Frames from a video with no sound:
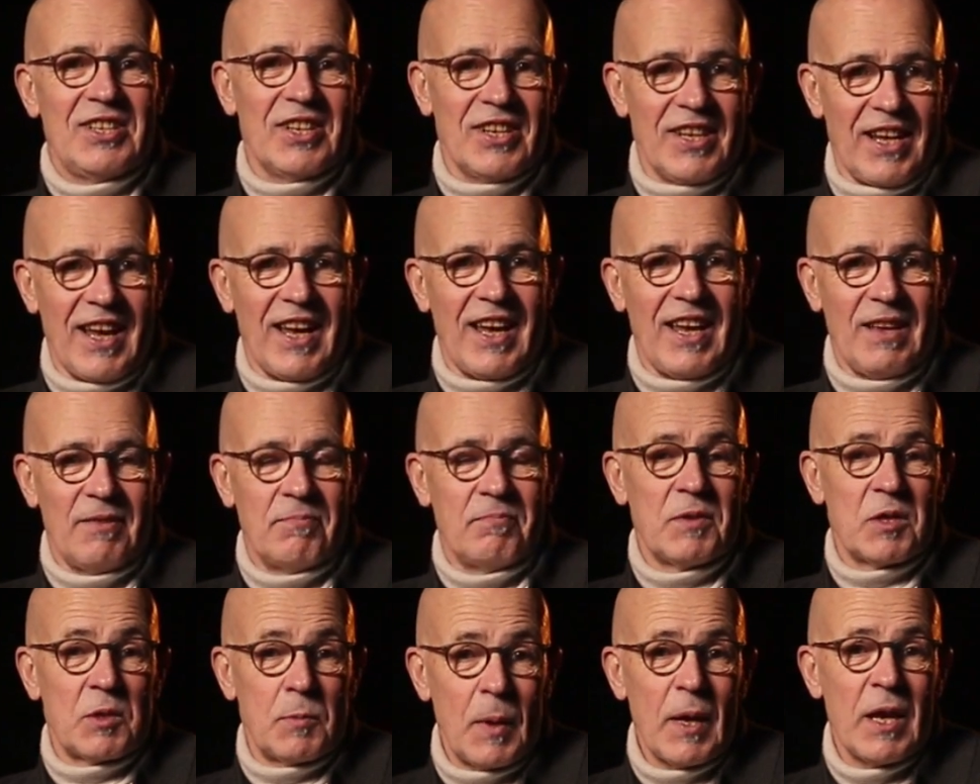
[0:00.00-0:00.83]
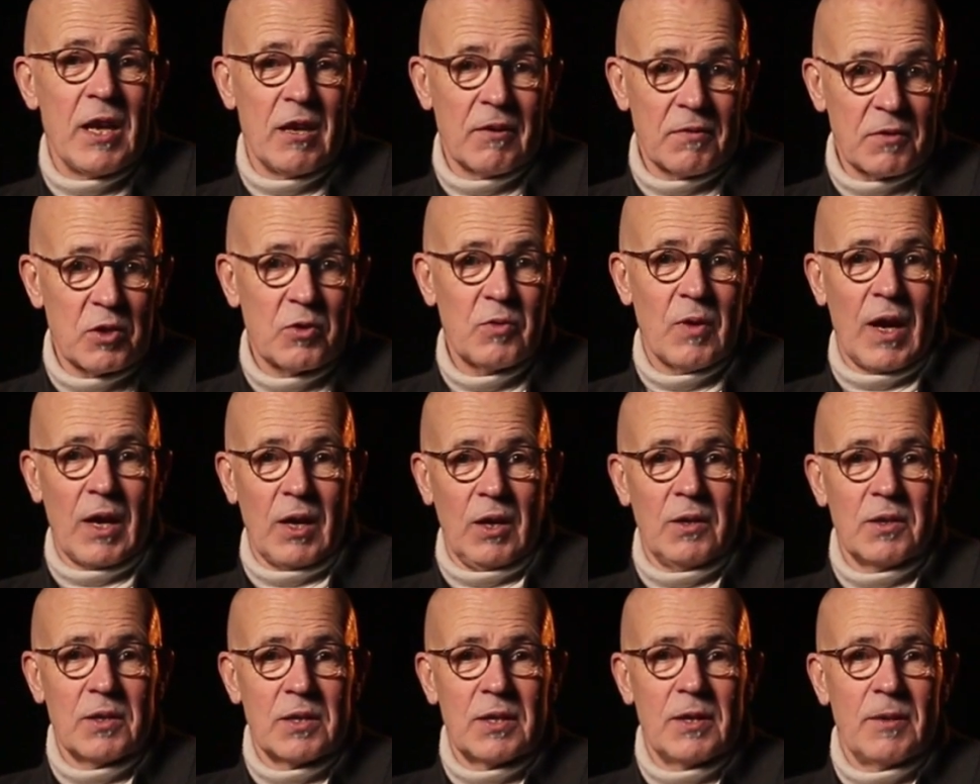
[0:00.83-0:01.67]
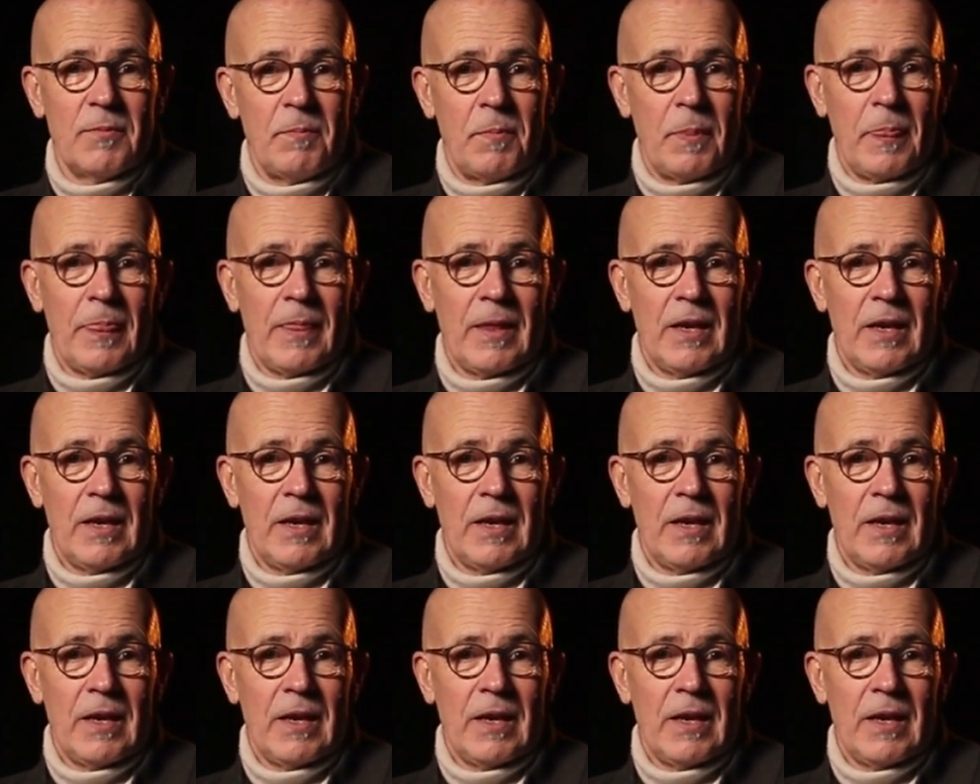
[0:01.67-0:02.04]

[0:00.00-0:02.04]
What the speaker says: today. Speaking of struggles